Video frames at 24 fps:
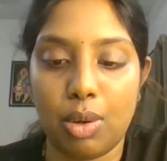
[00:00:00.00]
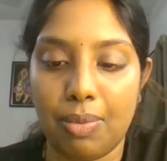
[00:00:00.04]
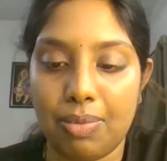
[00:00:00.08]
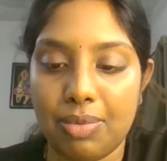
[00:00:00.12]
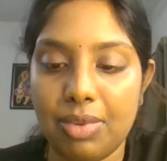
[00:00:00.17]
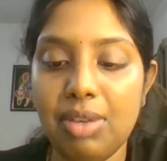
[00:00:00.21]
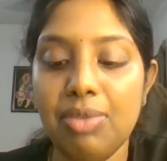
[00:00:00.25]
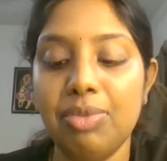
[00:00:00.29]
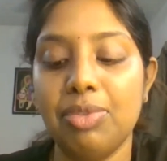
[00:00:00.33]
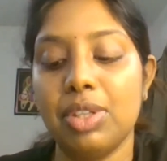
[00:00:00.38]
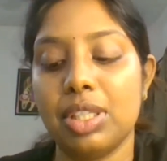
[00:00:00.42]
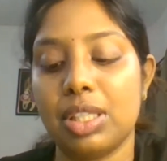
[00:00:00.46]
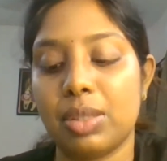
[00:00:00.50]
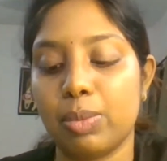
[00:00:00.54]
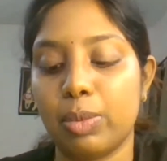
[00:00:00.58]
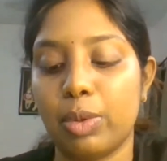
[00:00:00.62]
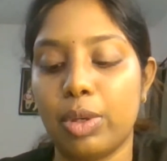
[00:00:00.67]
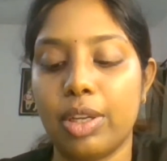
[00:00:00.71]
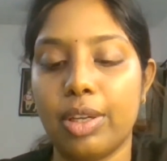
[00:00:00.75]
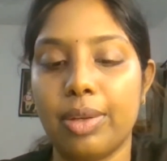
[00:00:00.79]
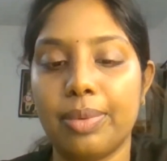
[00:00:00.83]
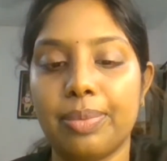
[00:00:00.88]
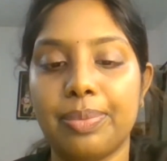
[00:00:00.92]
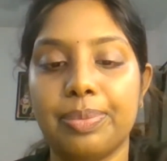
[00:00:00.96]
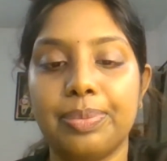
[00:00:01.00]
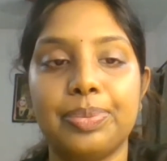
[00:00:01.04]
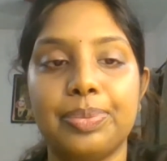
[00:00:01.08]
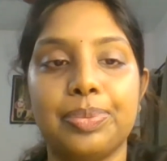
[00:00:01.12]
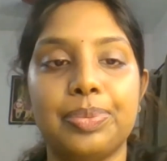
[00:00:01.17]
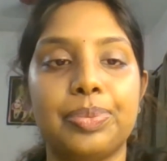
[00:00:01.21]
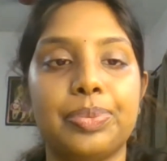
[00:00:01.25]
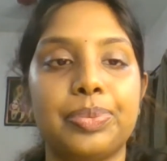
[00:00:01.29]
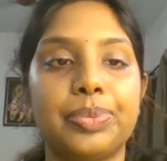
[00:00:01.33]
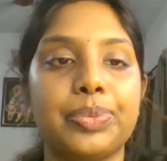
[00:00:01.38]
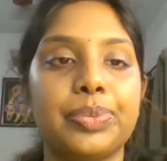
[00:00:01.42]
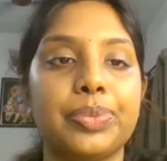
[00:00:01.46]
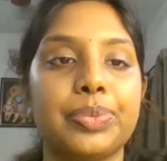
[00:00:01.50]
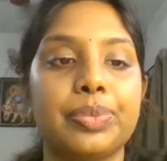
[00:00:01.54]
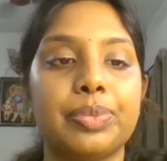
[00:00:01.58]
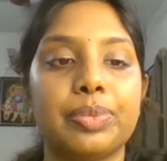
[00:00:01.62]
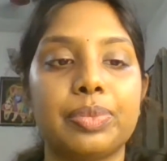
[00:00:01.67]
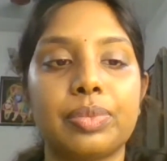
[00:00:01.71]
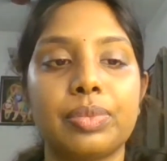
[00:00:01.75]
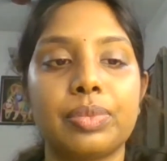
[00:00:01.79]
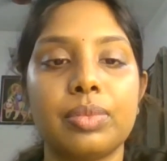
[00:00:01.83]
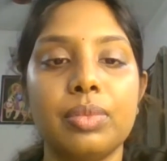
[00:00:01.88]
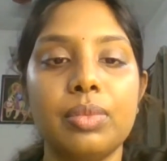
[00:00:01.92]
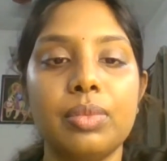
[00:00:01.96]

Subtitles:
of the first molar.